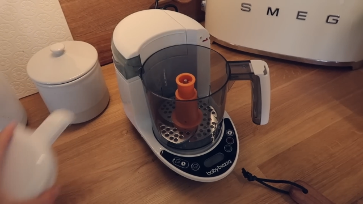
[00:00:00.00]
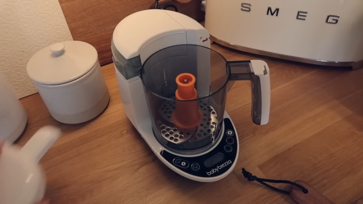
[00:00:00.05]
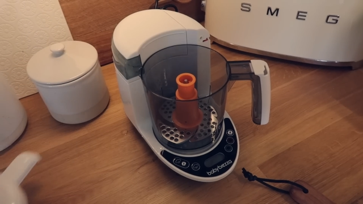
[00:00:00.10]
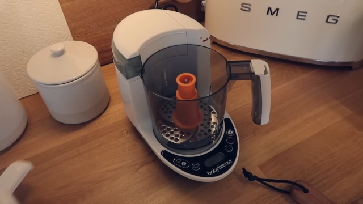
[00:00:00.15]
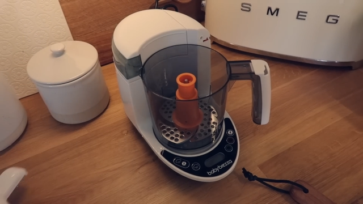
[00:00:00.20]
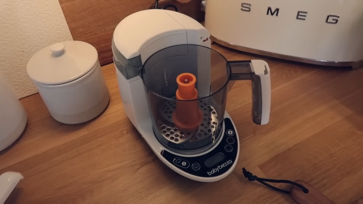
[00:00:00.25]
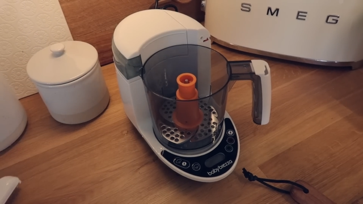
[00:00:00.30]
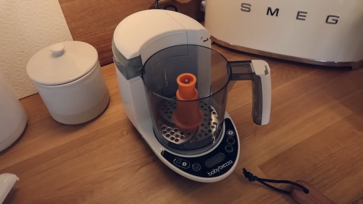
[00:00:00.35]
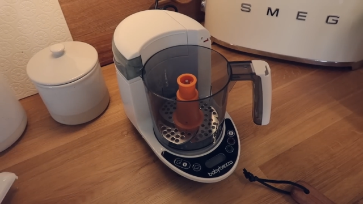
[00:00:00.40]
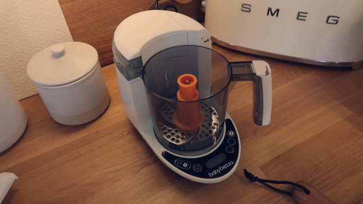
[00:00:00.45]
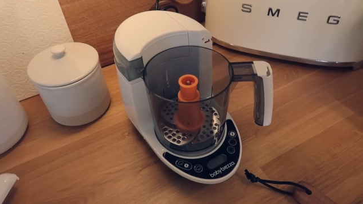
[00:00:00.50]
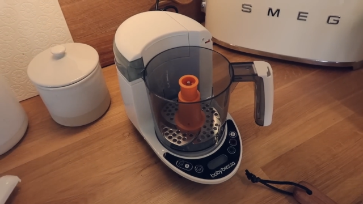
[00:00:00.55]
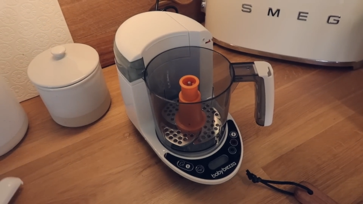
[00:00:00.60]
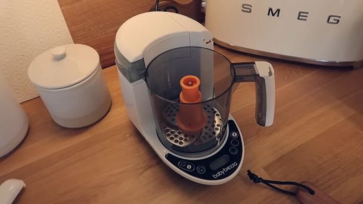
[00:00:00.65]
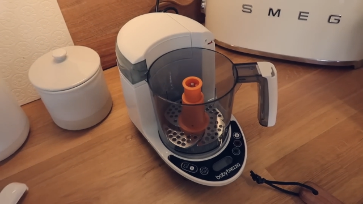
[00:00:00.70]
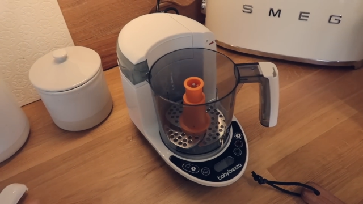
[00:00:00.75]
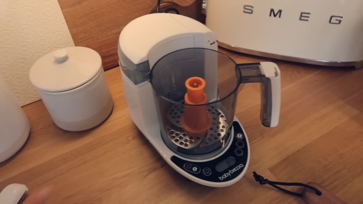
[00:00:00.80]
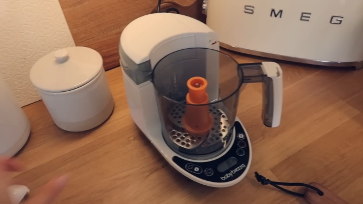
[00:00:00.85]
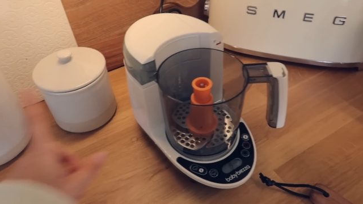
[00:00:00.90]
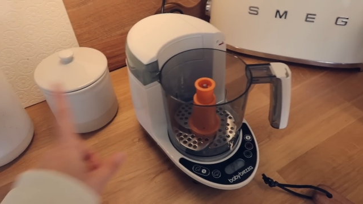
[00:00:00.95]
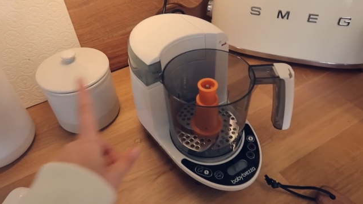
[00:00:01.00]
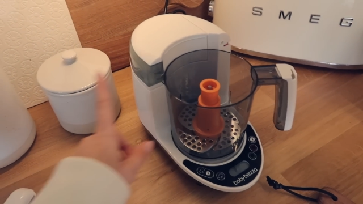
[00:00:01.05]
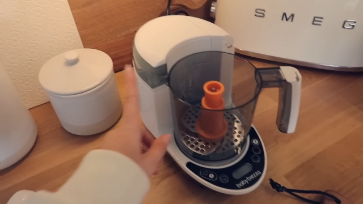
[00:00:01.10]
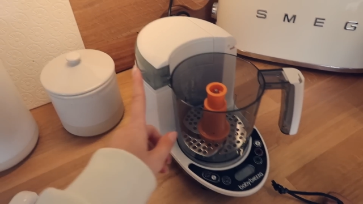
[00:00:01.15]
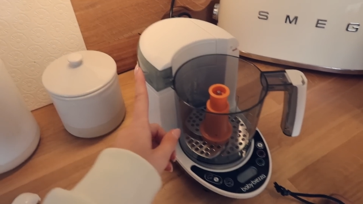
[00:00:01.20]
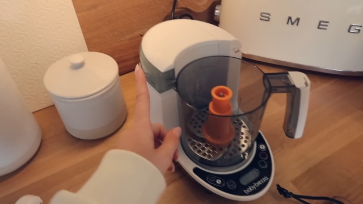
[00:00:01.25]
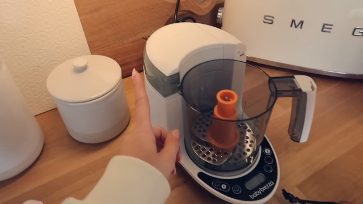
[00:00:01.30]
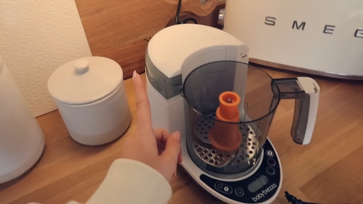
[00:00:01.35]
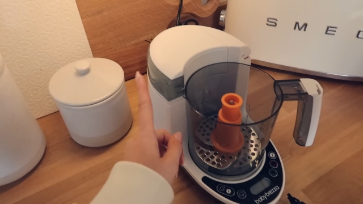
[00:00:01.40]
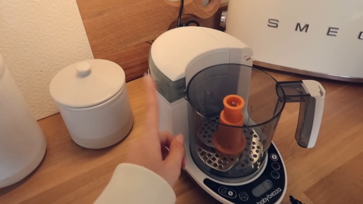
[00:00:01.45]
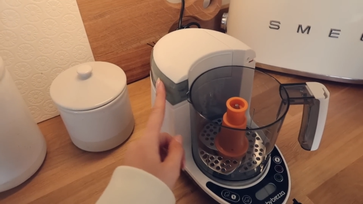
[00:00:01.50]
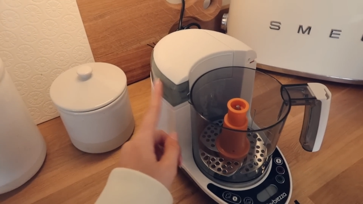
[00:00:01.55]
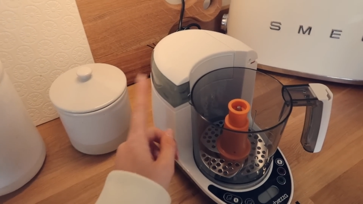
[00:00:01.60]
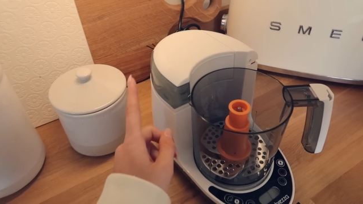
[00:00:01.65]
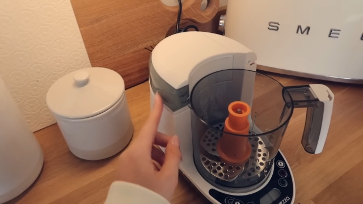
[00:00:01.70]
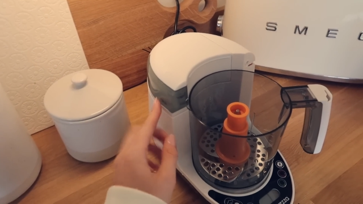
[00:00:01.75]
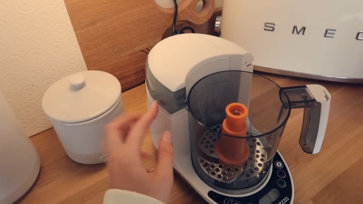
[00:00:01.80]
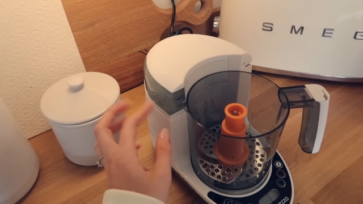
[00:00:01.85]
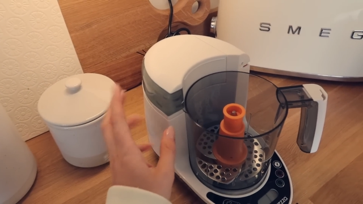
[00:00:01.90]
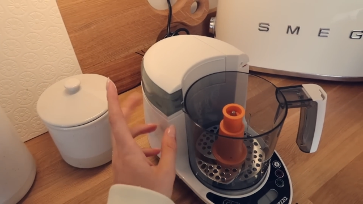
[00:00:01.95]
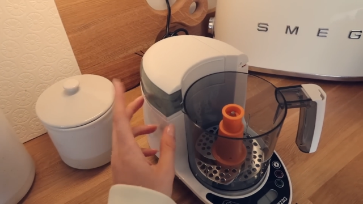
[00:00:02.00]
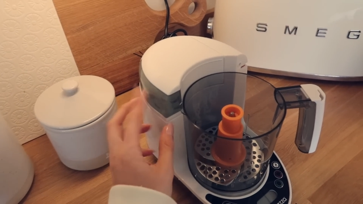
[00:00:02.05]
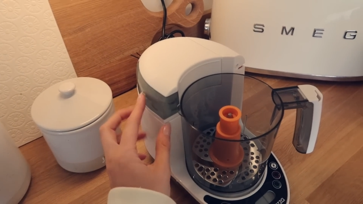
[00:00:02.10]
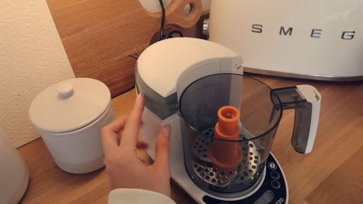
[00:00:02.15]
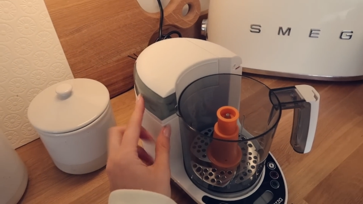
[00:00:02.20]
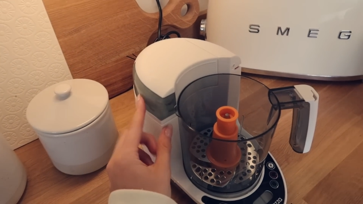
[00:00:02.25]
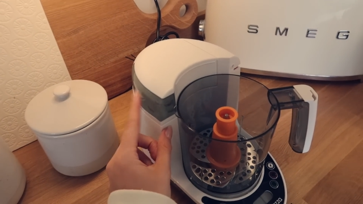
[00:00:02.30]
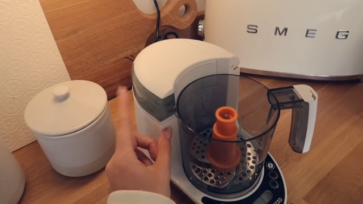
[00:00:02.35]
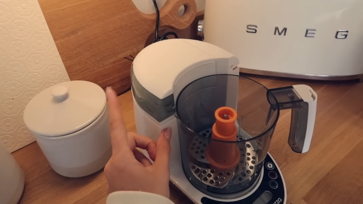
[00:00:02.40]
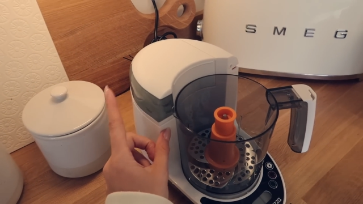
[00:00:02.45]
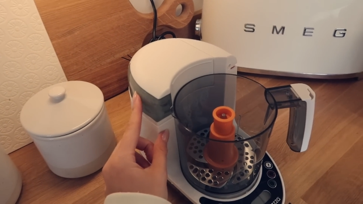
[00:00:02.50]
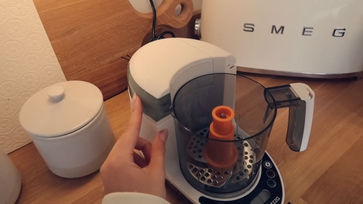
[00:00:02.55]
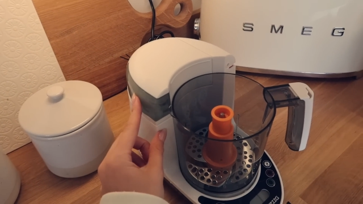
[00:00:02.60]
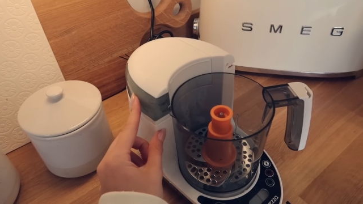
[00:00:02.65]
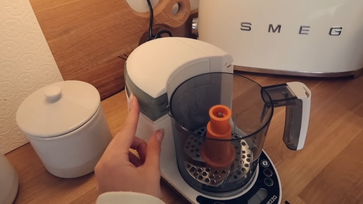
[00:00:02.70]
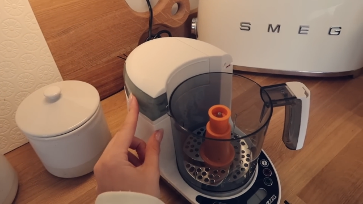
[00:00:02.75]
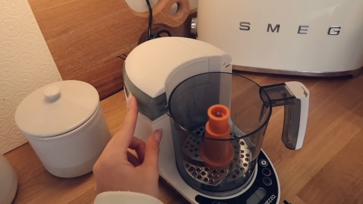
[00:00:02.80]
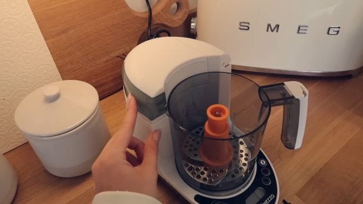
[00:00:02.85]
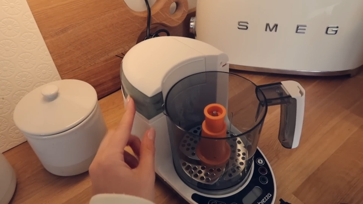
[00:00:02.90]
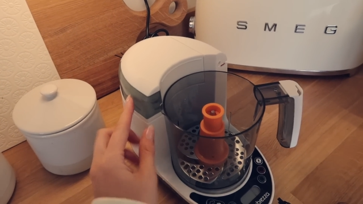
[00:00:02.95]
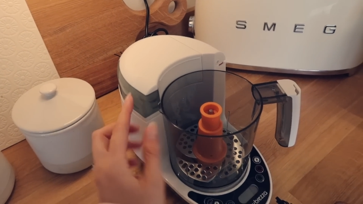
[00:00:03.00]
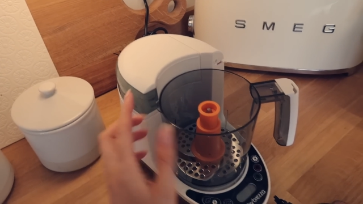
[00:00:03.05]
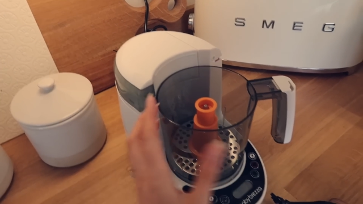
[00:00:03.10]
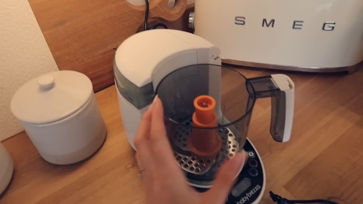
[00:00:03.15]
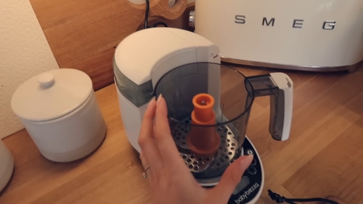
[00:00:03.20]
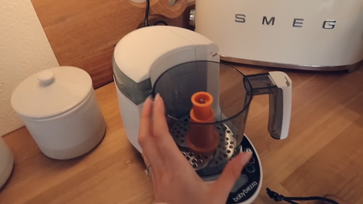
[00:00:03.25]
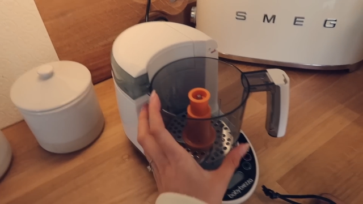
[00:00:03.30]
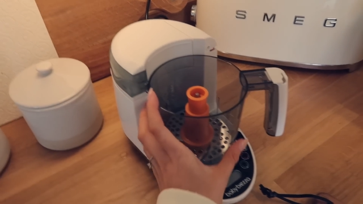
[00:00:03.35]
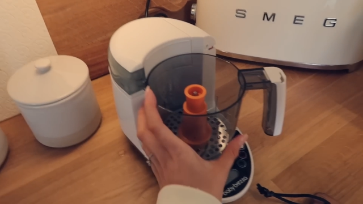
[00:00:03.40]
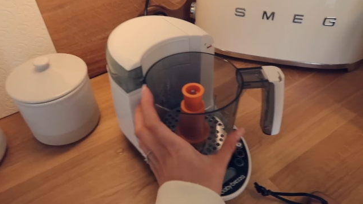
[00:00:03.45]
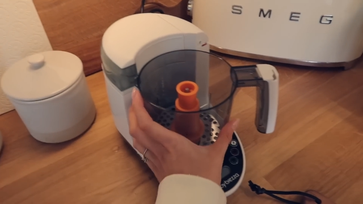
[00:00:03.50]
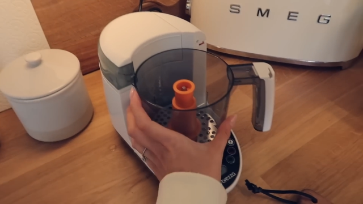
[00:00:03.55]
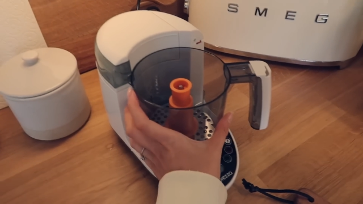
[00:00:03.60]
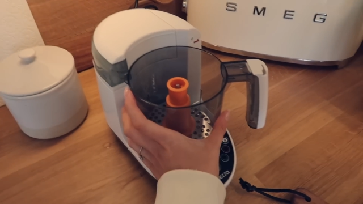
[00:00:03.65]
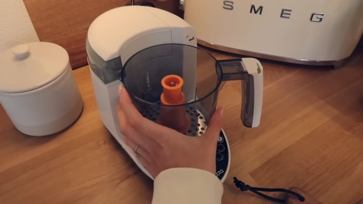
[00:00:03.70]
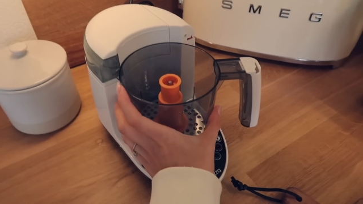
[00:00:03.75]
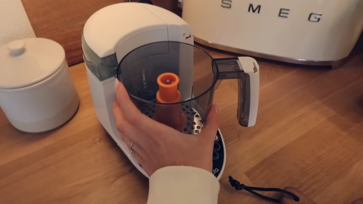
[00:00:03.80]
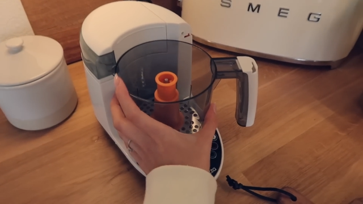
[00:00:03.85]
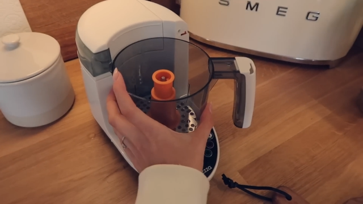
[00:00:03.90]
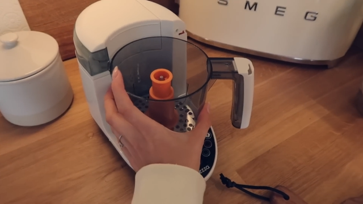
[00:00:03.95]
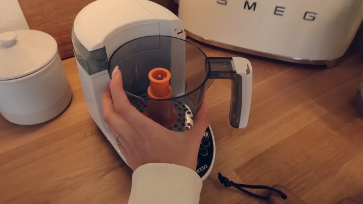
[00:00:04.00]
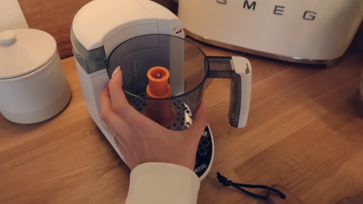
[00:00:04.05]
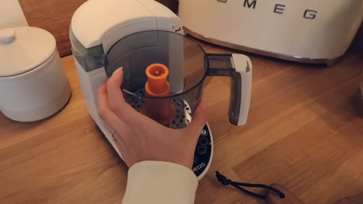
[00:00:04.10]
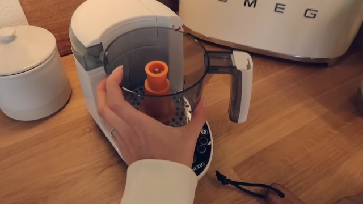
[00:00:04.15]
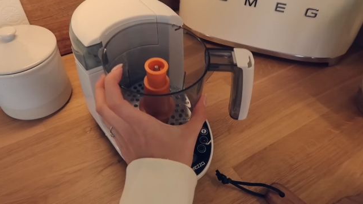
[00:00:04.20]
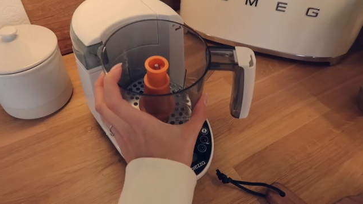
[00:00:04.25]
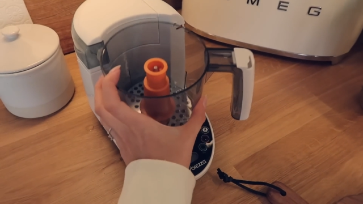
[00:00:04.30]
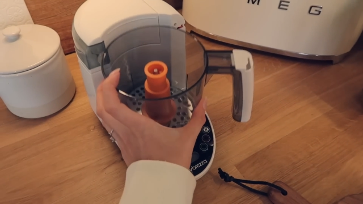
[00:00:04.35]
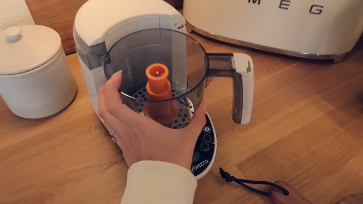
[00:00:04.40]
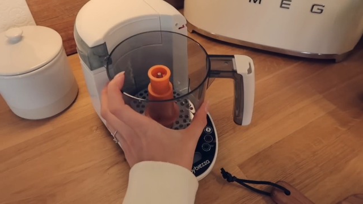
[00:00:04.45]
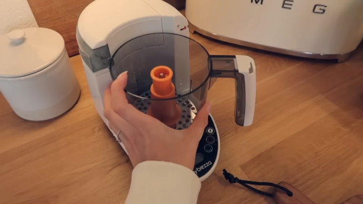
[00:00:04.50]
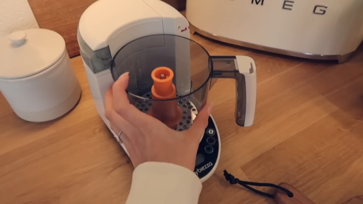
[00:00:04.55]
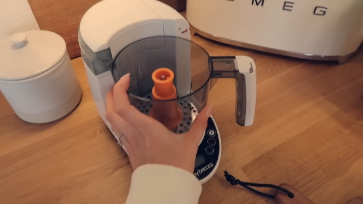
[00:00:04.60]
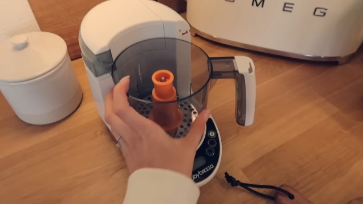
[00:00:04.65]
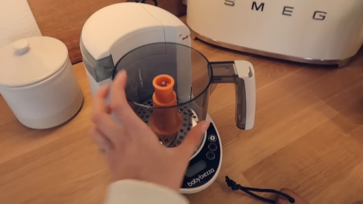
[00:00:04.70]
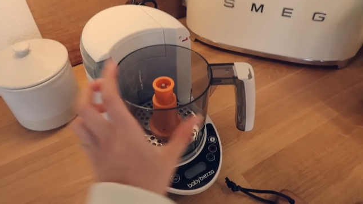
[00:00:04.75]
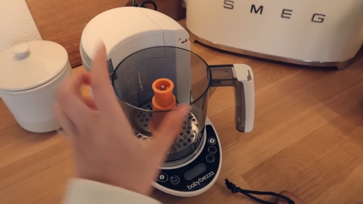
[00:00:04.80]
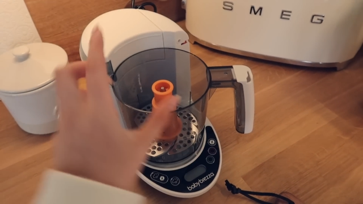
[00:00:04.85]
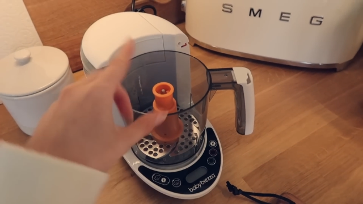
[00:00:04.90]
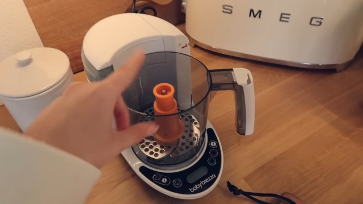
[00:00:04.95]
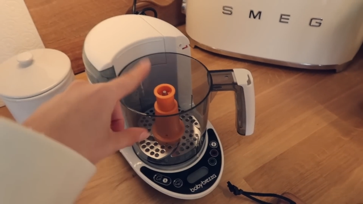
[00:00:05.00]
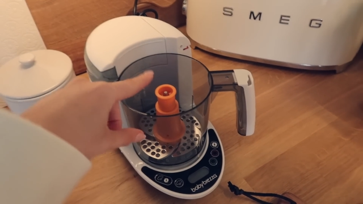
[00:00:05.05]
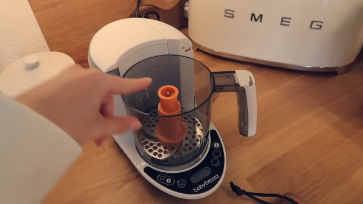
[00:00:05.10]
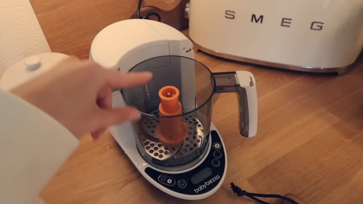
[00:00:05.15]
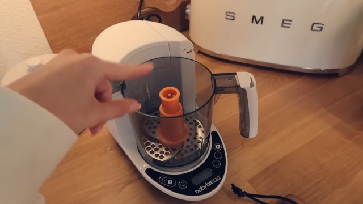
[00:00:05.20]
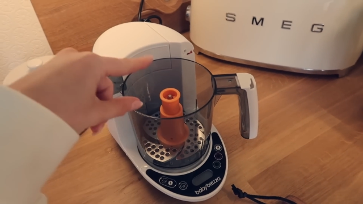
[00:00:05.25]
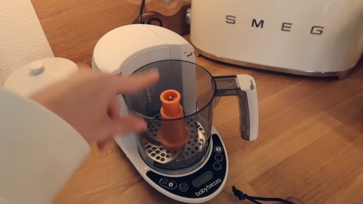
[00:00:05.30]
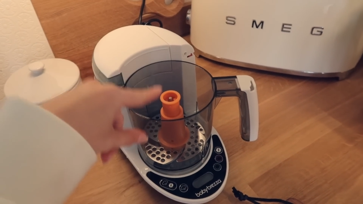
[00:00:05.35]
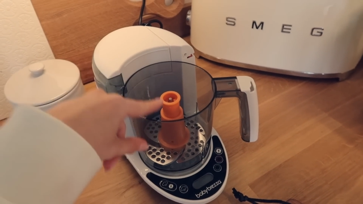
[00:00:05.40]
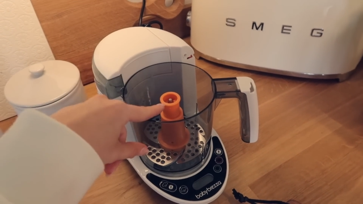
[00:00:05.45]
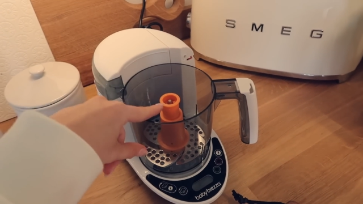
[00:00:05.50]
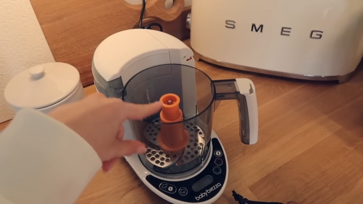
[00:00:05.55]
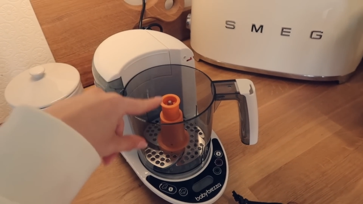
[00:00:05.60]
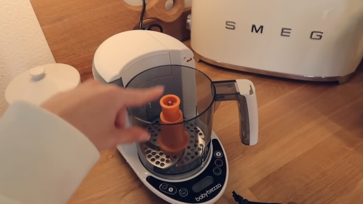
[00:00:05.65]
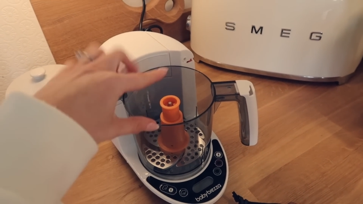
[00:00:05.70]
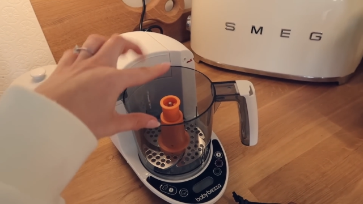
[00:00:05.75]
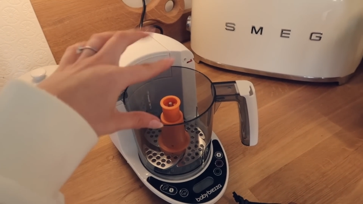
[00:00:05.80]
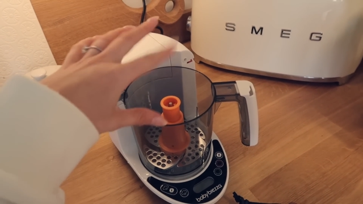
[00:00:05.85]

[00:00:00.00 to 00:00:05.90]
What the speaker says: (no speaker visible)